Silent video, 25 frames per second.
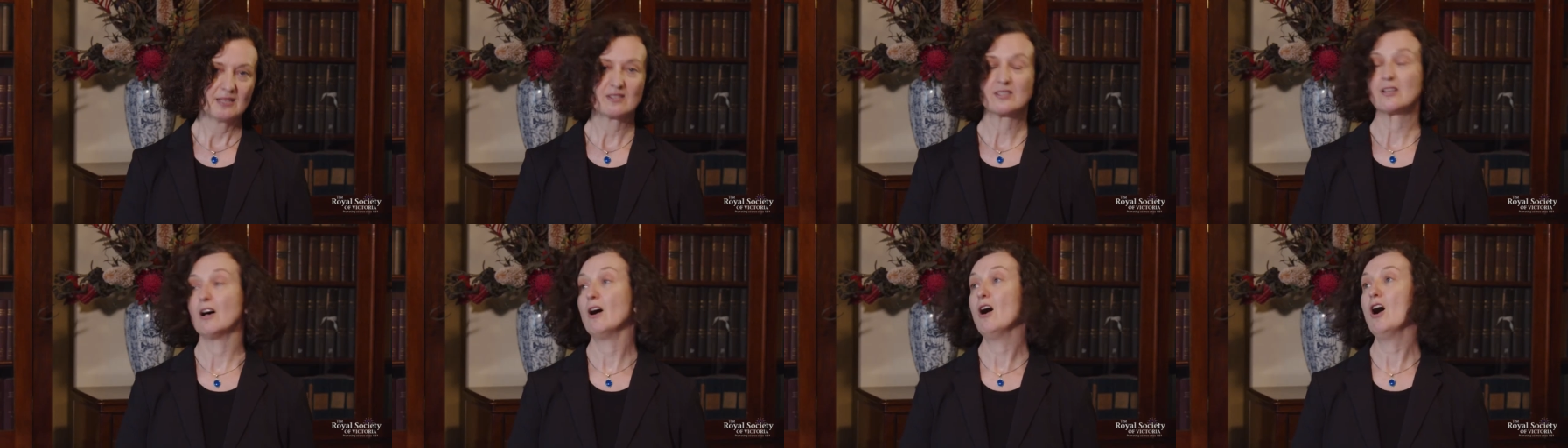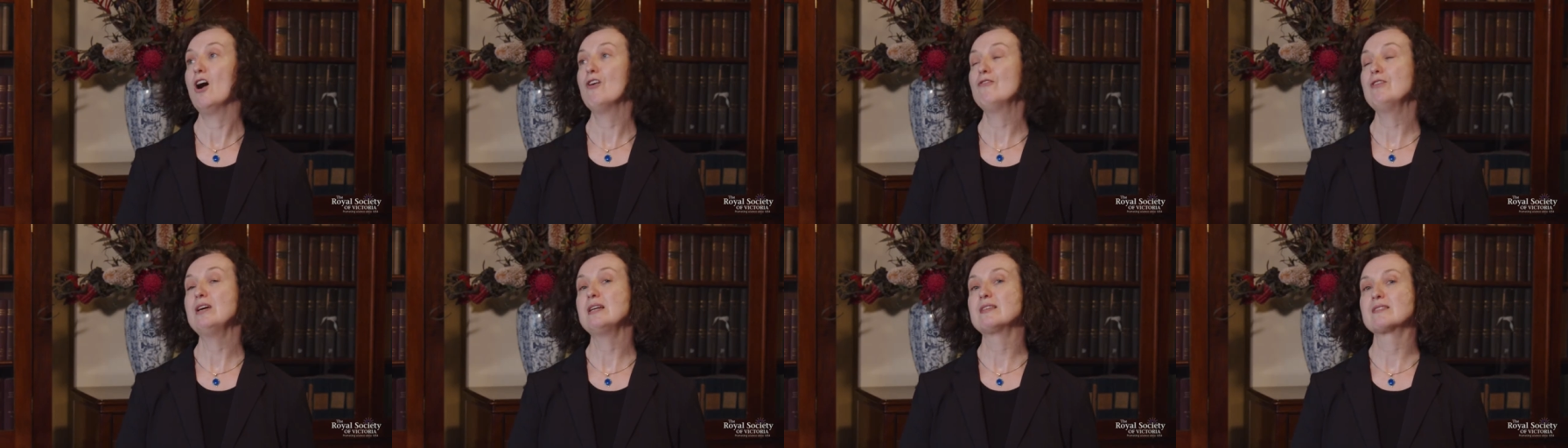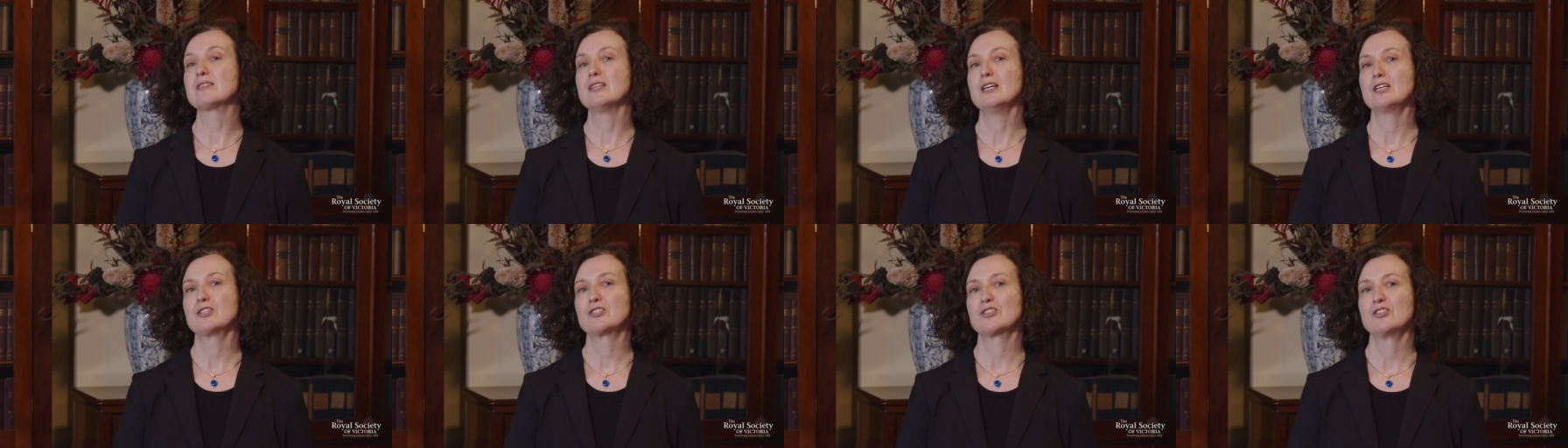So our
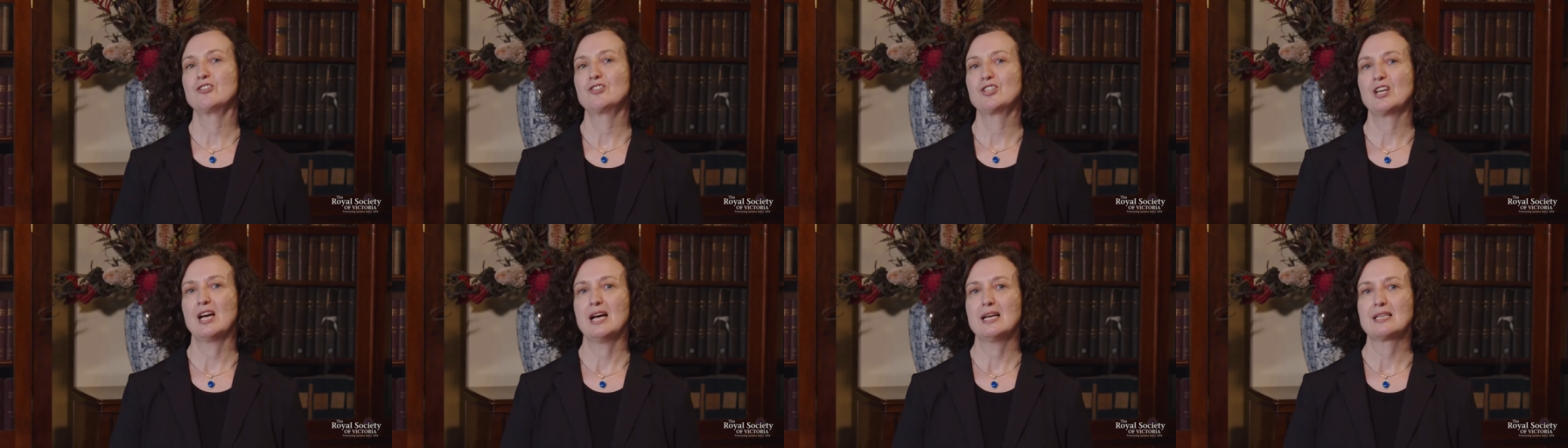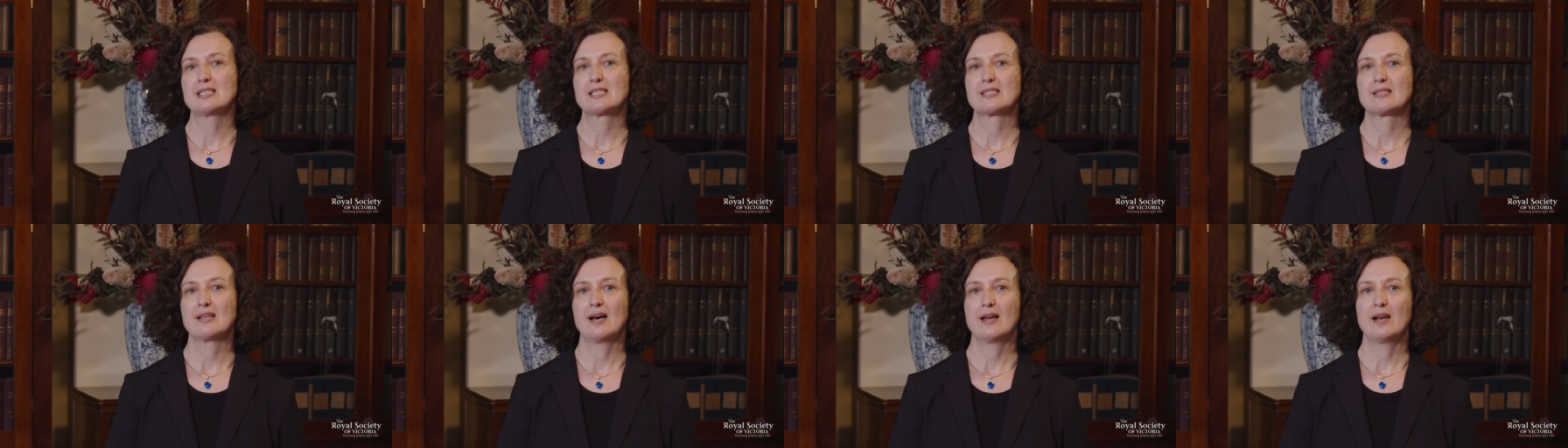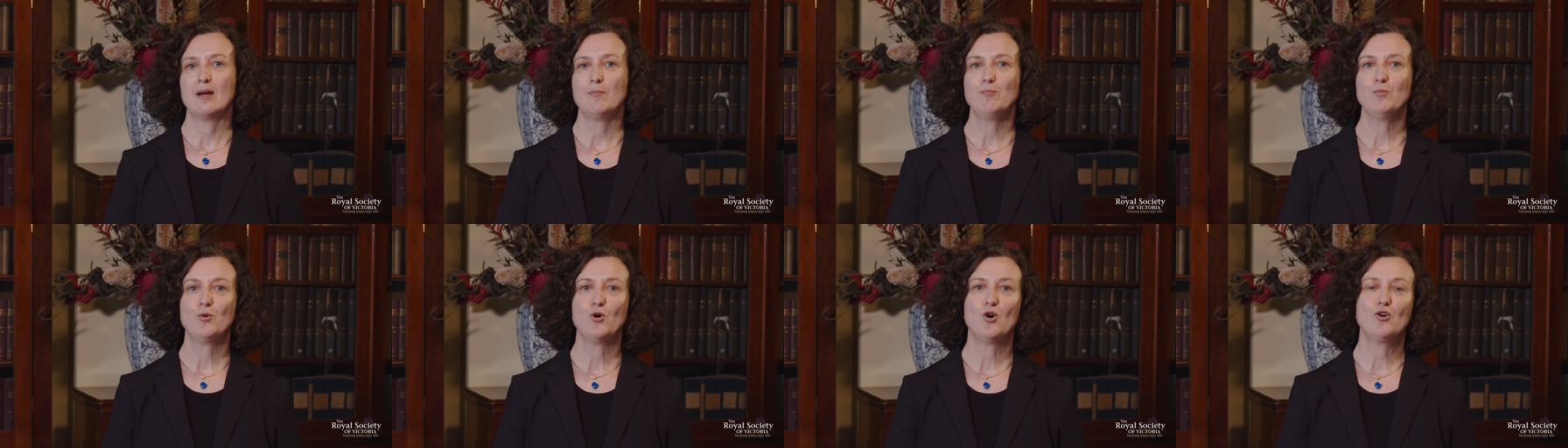research suggests that
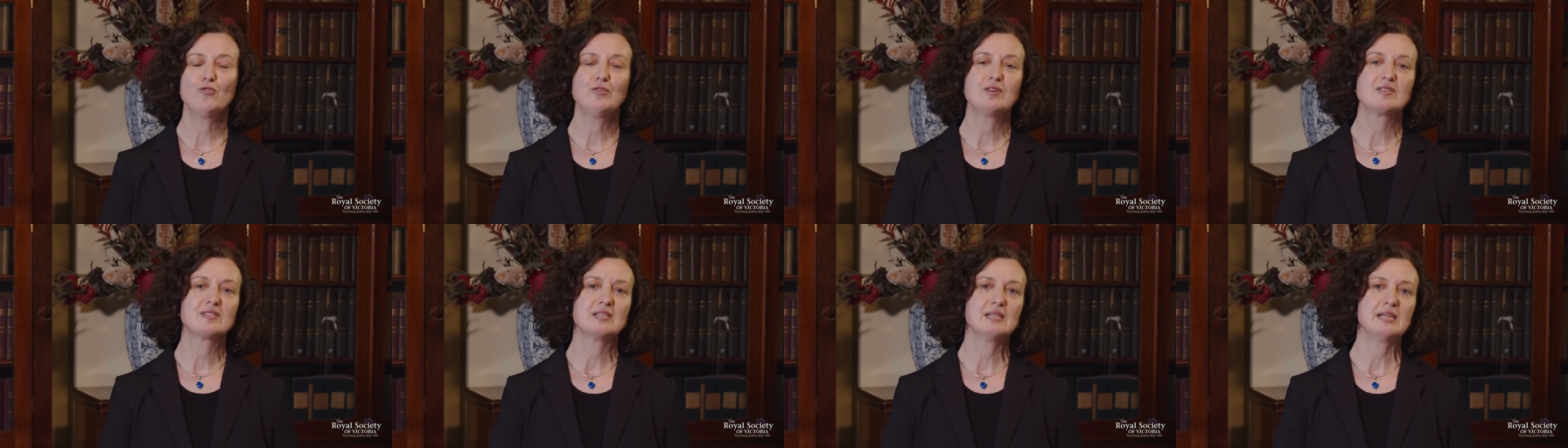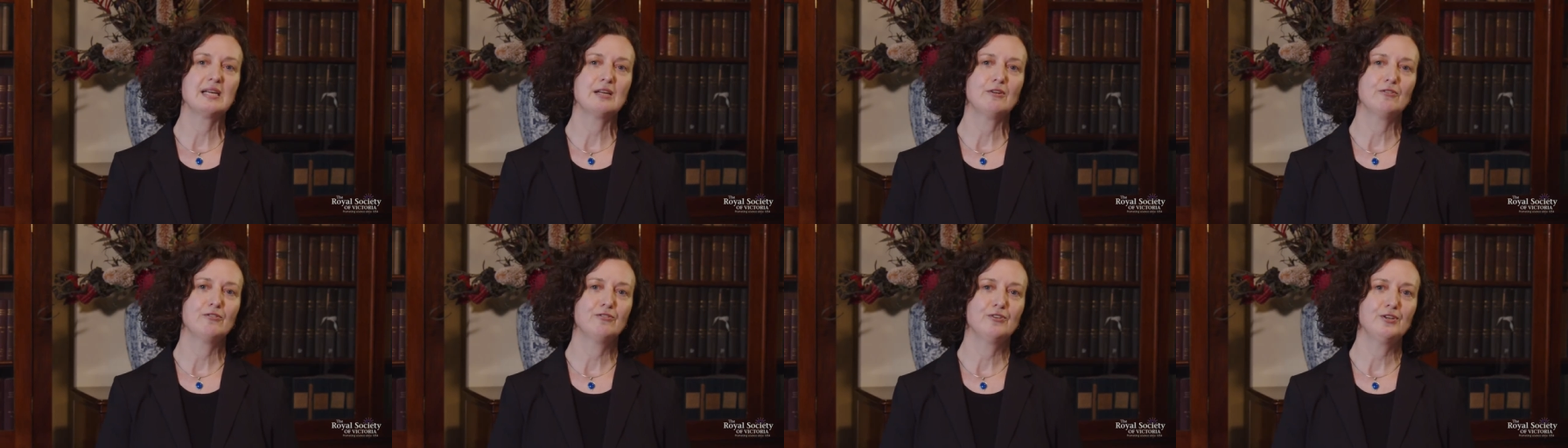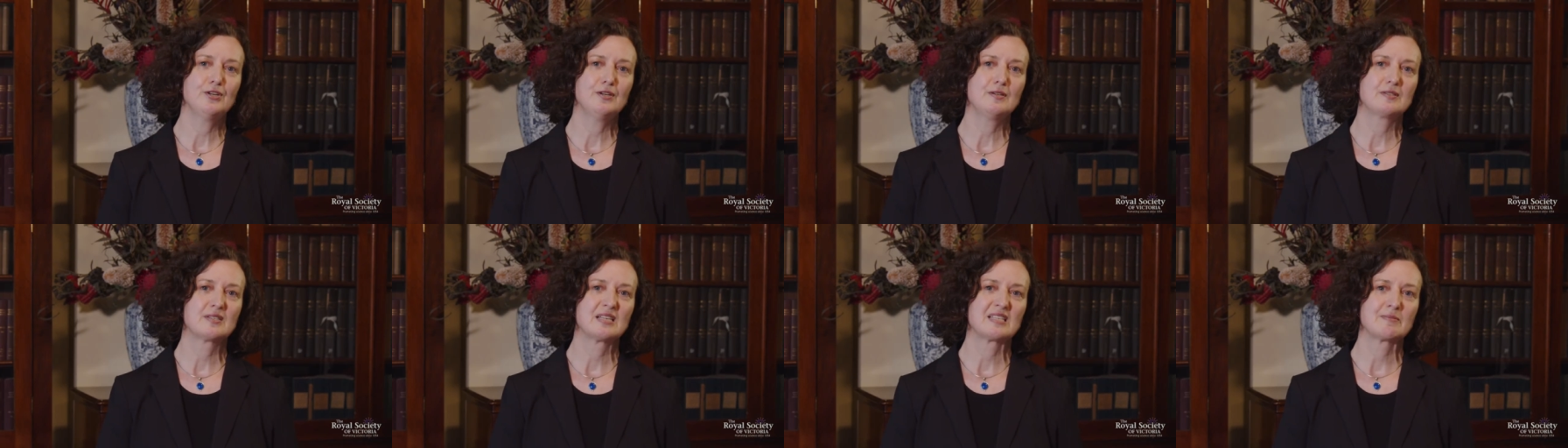a more resilient
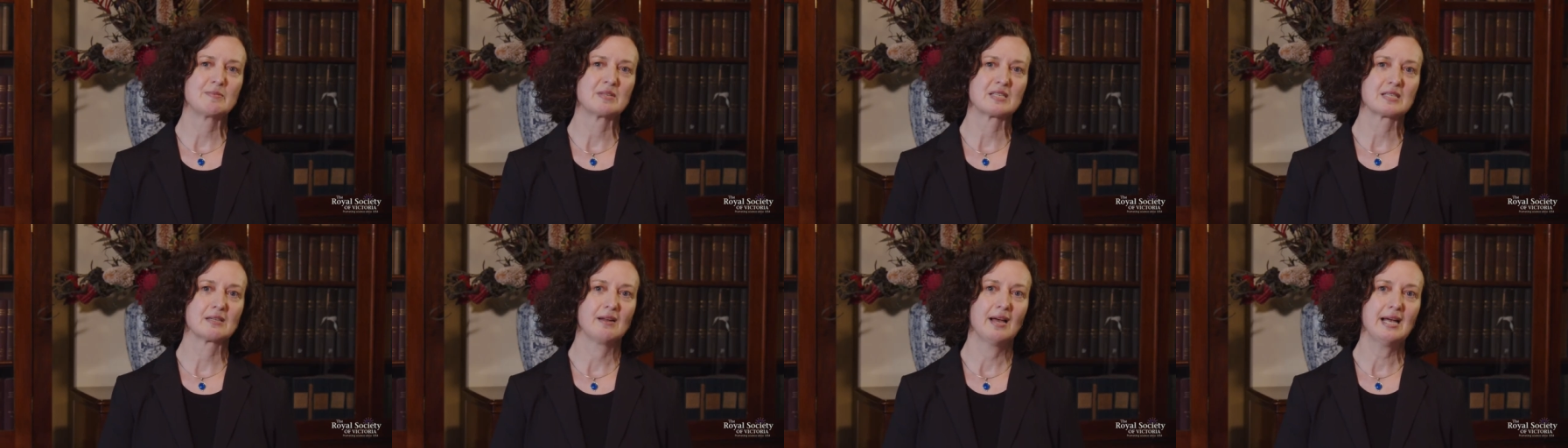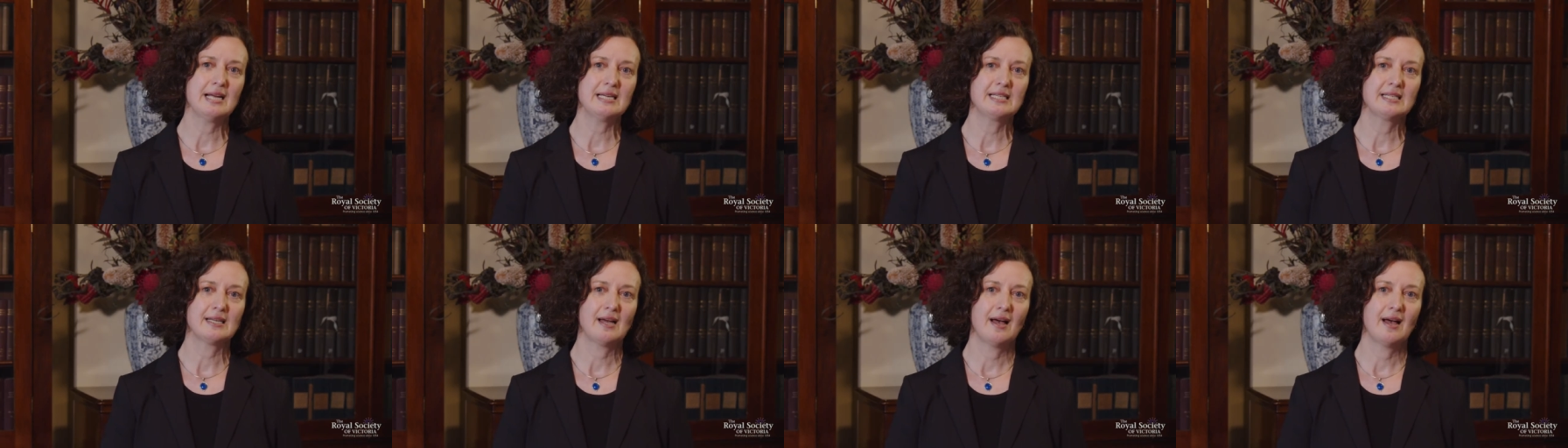food system is likely